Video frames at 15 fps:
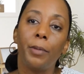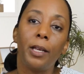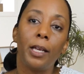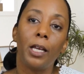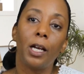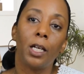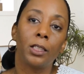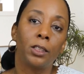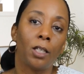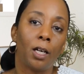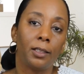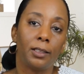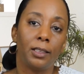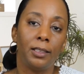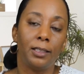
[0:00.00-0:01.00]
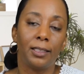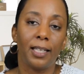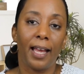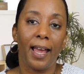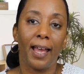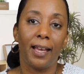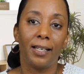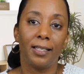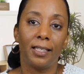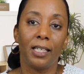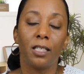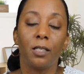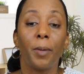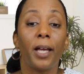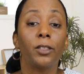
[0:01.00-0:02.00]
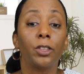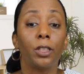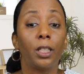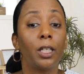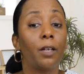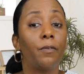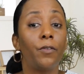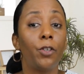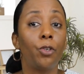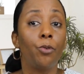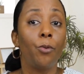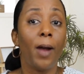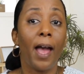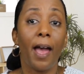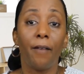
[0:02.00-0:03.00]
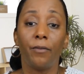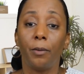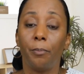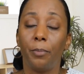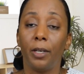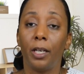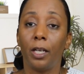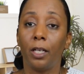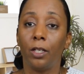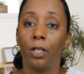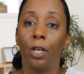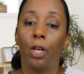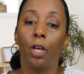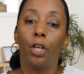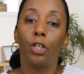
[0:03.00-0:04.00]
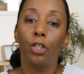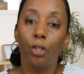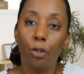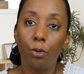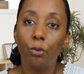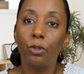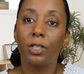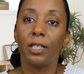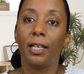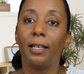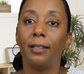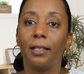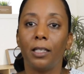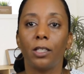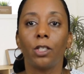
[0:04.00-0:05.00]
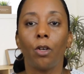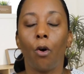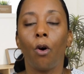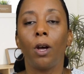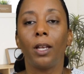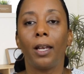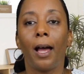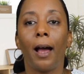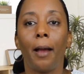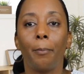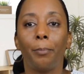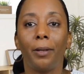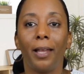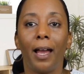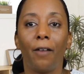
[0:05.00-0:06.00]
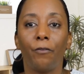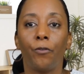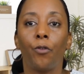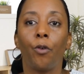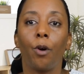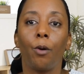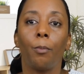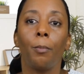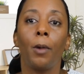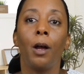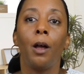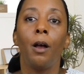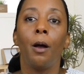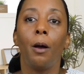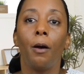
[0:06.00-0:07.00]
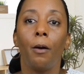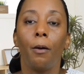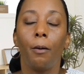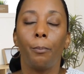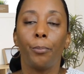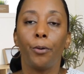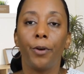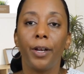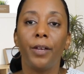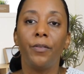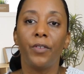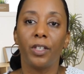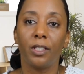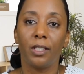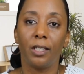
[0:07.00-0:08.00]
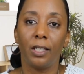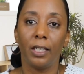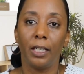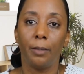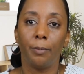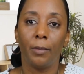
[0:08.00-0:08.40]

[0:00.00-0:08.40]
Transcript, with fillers: be a daunting task, especially if you haven't been using this online platform previously.